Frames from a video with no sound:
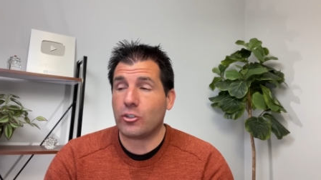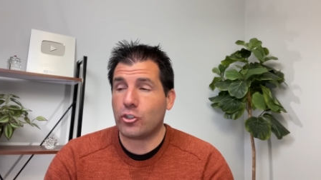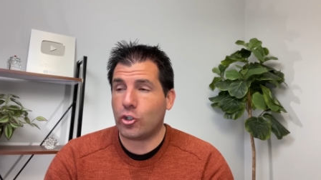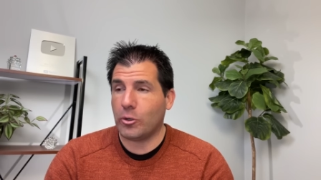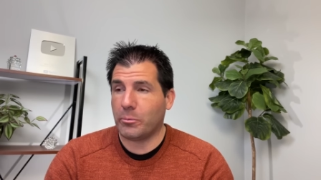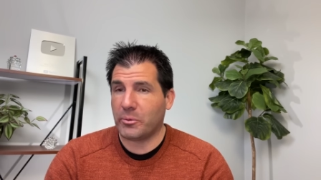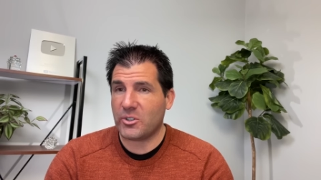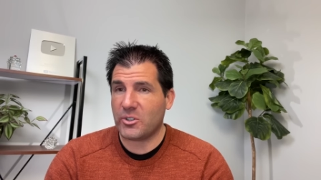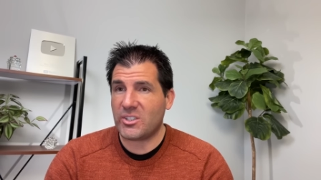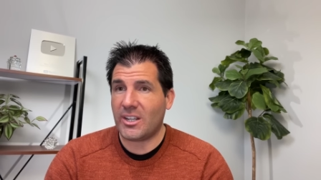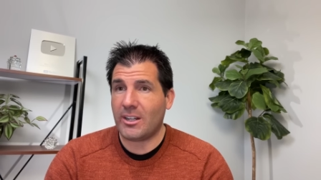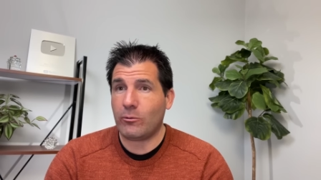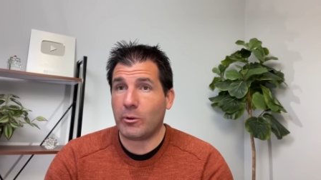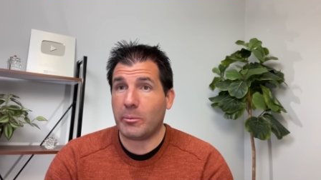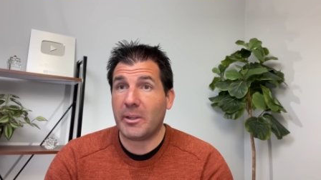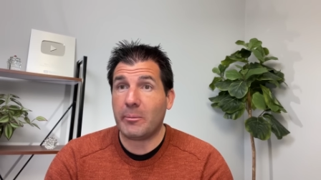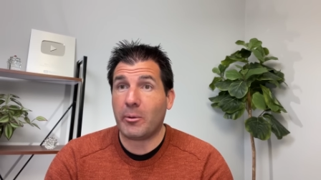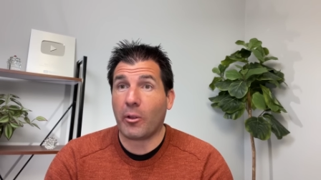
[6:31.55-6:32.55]
2%
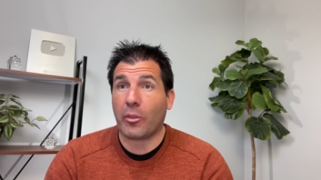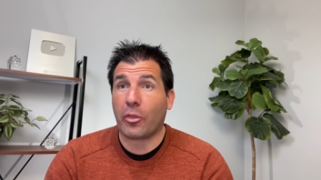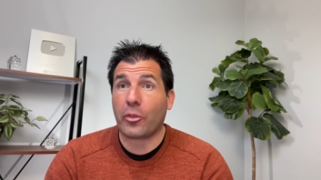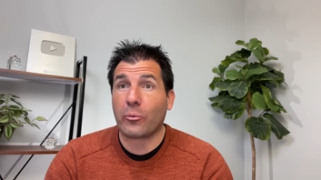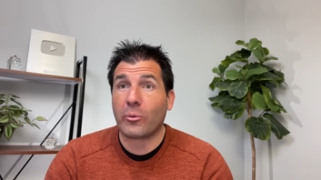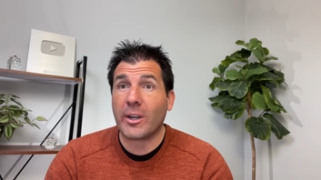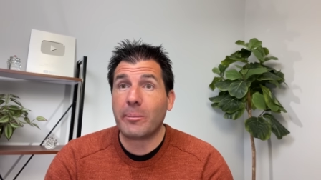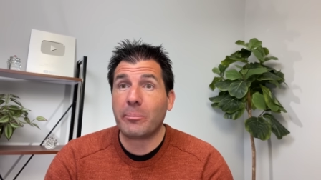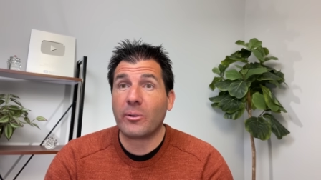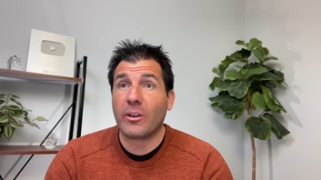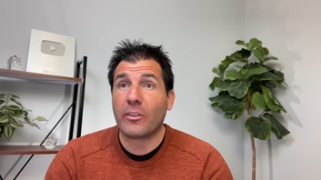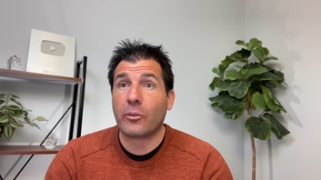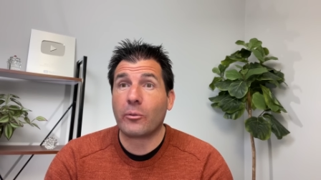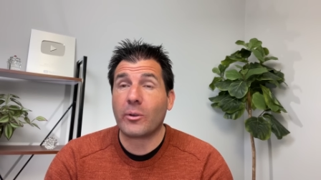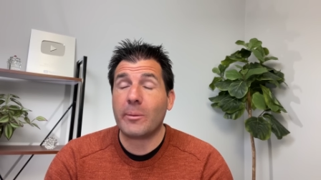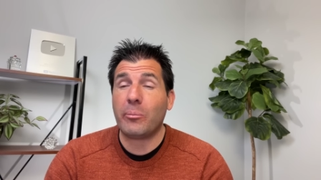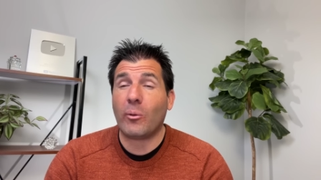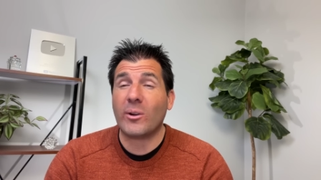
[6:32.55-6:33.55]
would be about 3,
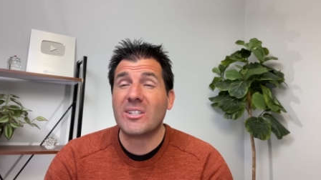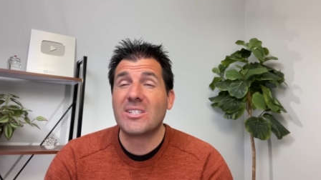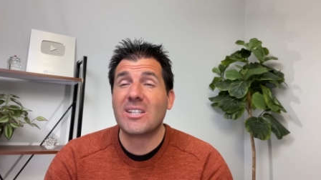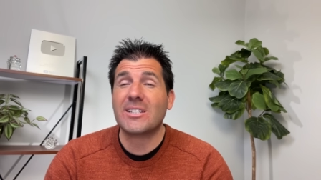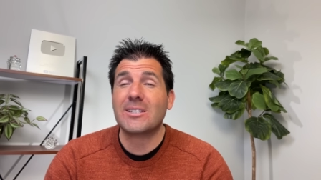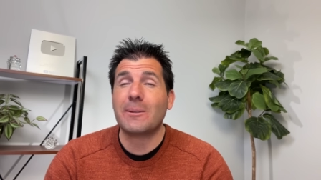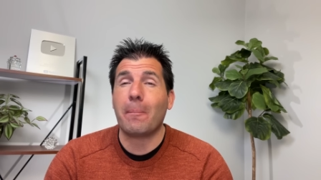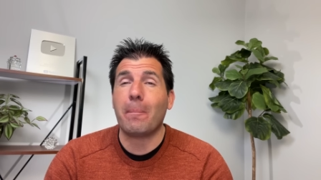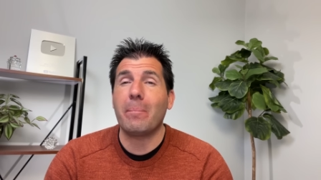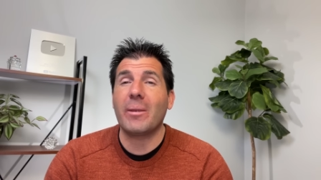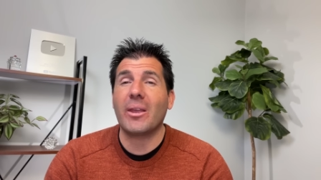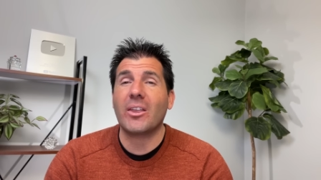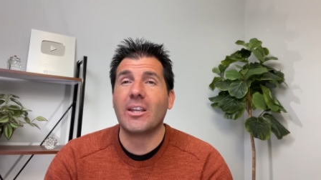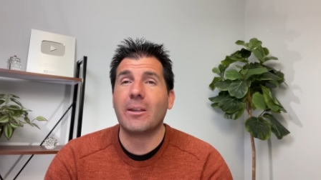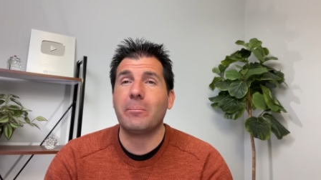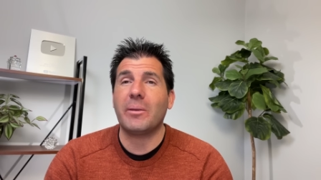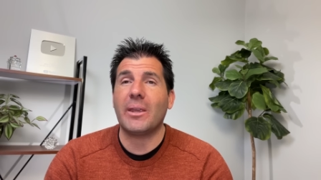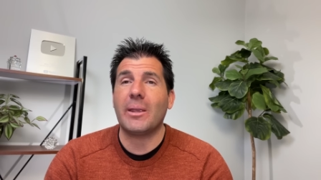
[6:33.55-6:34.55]
3.6
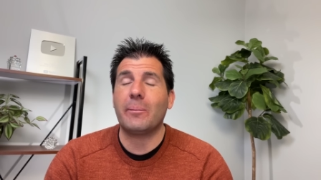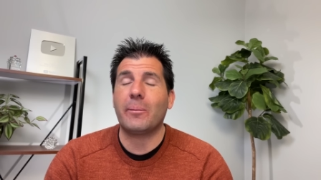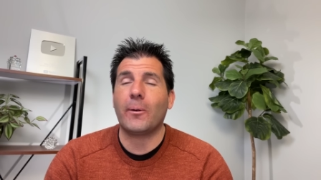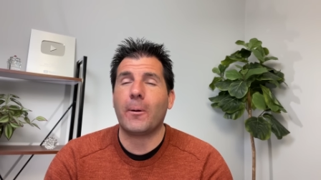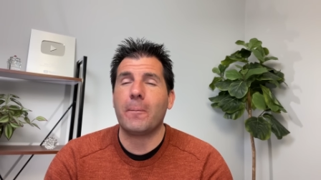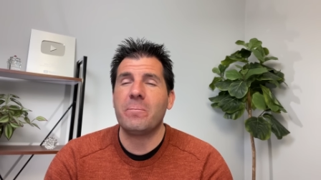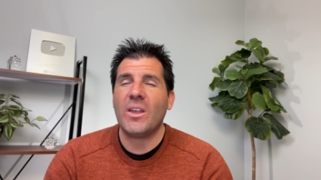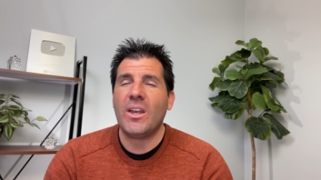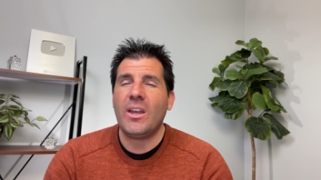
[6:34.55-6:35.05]
million people